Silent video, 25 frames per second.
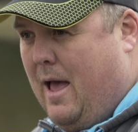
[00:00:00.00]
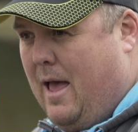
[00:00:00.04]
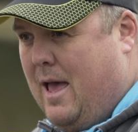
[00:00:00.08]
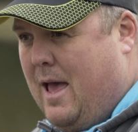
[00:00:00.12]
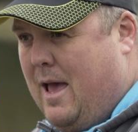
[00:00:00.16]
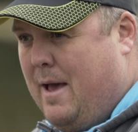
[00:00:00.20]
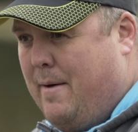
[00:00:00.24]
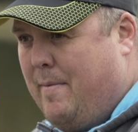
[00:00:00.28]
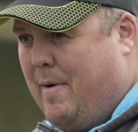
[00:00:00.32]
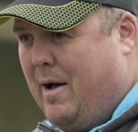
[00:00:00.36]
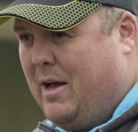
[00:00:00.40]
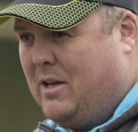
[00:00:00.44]

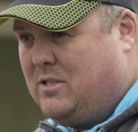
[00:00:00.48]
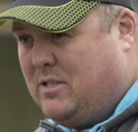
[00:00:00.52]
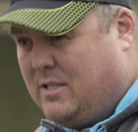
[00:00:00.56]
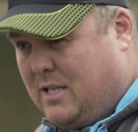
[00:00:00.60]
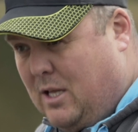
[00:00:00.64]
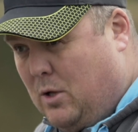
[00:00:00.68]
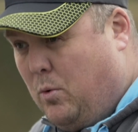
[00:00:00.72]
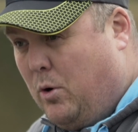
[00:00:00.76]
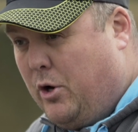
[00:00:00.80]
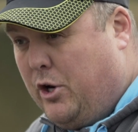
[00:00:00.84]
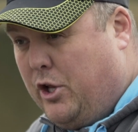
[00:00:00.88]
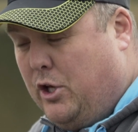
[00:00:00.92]
I
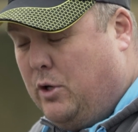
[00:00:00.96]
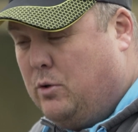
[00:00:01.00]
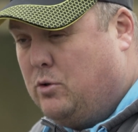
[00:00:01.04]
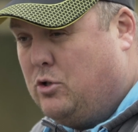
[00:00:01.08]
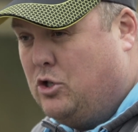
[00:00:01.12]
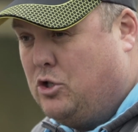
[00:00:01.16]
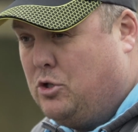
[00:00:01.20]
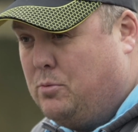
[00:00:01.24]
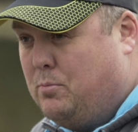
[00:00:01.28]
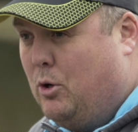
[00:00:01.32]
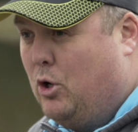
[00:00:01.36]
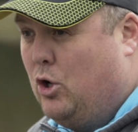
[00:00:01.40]
still want to use
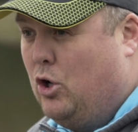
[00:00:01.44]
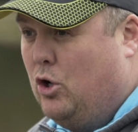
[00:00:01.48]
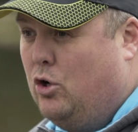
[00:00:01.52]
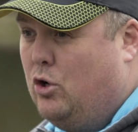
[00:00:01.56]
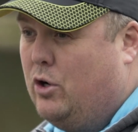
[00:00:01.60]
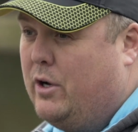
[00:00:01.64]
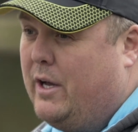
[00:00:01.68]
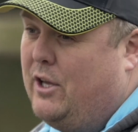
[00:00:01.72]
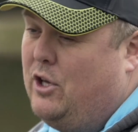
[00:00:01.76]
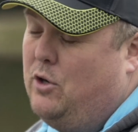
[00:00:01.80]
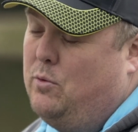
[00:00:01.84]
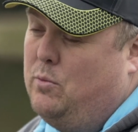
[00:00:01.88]
a smaller
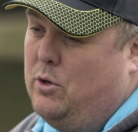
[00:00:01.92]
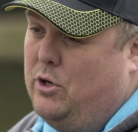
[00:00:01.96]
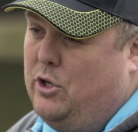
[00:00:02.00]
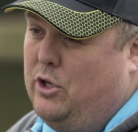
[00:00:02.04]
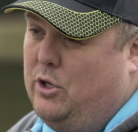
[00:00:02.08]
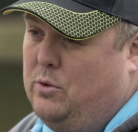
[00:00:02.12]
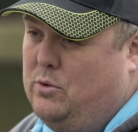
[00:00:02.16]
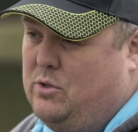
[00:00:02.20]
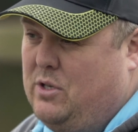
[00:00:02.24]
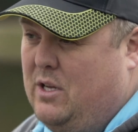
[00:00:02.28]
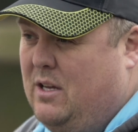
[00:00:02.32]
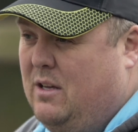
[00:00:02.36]
hook. I want to
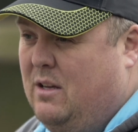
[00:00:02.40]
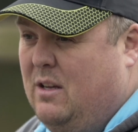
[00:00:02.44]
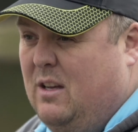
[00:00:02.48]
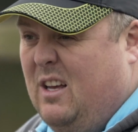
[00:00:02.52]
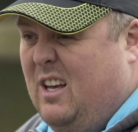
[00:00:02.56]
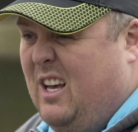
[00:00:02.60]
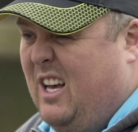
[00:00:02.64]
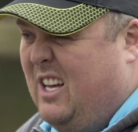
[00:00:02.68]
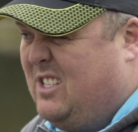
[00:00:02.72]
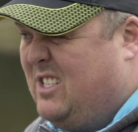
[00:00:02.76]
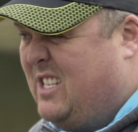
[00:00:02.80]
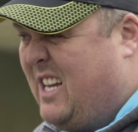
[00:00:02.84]
use a
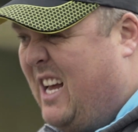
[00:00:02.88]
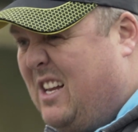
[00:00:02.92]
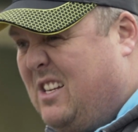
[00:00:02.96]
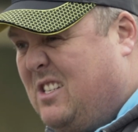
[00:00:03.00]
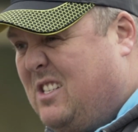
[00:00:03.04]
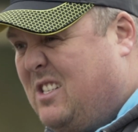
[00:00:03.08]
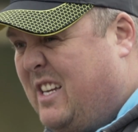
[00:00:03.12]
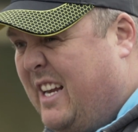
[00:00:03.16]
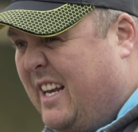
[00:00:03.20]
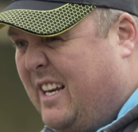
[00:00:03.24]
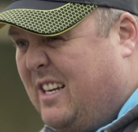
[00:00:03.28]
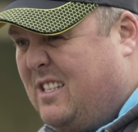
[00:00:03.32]
size
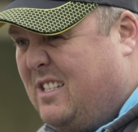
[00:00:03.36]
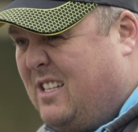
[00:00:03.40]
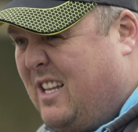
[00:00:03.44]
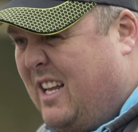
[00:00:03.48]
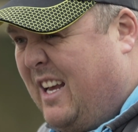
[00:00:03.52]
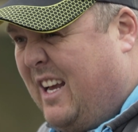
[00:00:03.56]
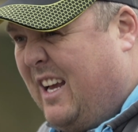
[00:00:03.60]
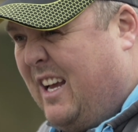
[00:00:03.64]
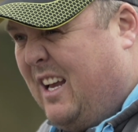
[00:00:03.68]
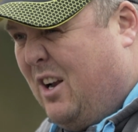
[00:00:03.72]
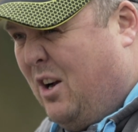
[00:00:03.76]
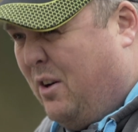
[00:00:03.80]

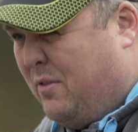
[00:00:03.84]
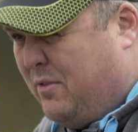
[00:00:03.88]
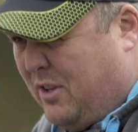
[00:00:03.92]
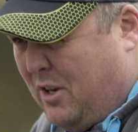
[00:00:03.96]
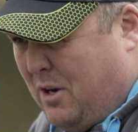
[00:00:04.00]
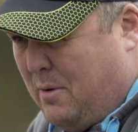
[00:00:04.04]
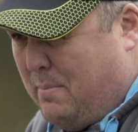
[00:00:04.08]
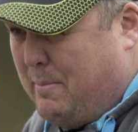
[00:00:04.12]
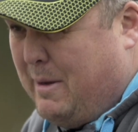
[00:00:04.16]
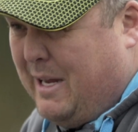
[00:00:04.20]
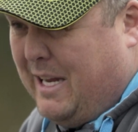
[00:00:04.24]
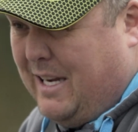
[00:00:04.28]
16,
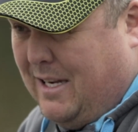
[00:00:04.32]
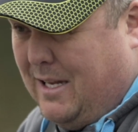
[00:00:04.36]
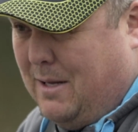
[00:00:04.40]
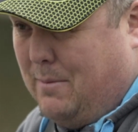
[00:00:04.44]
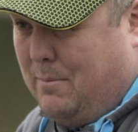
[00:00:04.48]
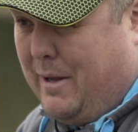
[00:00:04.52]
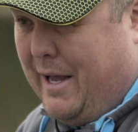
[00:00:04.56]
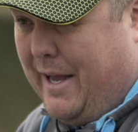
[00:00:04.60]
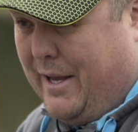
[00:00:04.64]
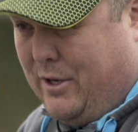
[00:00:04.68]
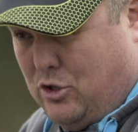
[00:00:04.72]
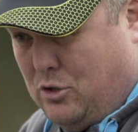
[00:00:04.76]
often a
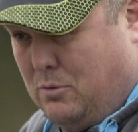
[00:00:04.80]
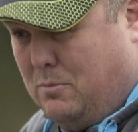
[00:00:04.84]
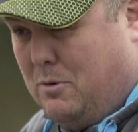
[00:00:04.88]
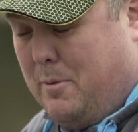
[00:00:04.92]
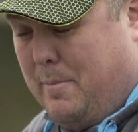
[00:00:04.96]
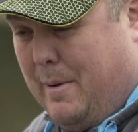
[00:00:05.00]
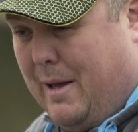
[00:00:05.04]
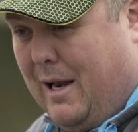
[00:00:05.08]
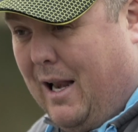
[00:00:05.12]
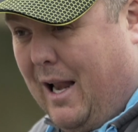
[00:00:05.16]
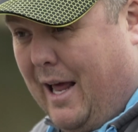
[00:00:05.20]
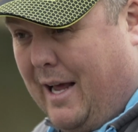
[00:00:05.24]
medium gauge, something a bit